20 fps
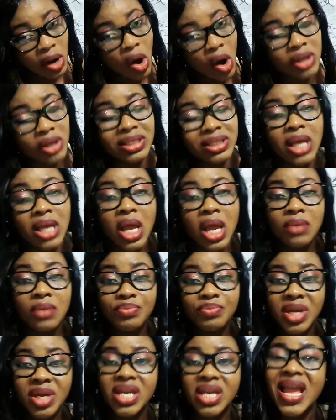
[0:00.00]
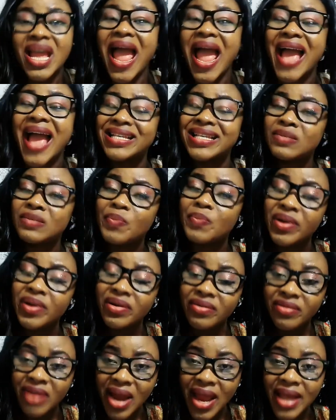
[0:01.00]
us, be
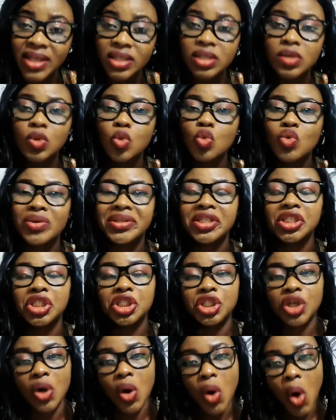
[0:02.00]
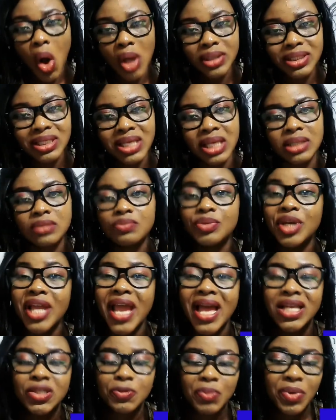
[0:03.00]
experienced with your content, be
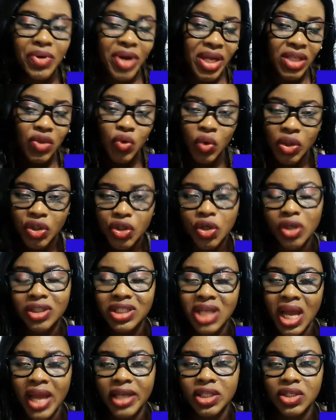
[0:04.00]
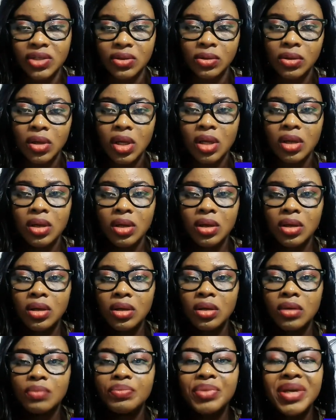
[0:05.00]
experienced with your title,
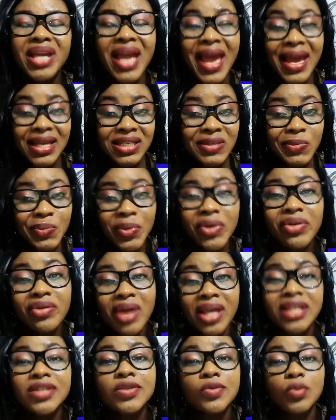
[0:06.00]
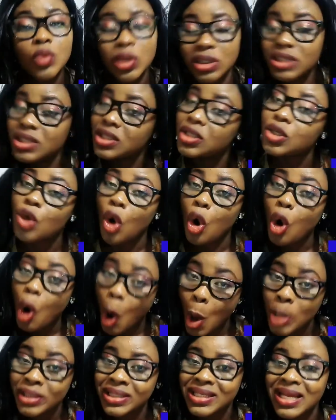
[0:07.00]
be experienced with your
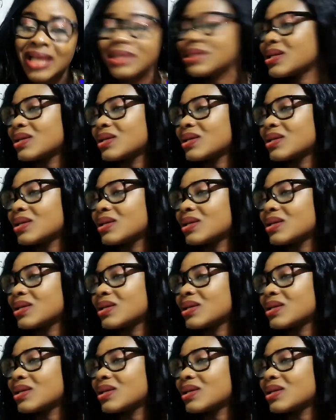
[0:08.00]
content